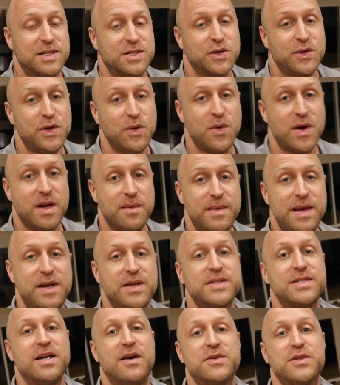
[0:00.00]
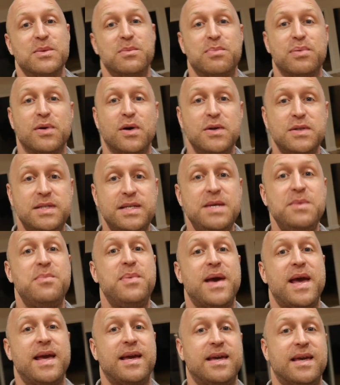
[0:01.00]
So you want to make yourself some protein
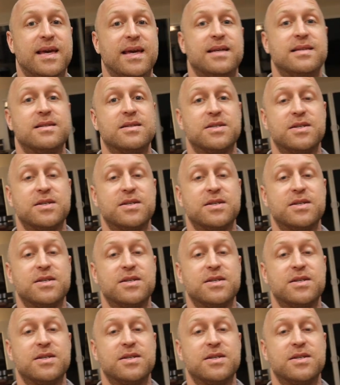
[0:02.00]
pancakes.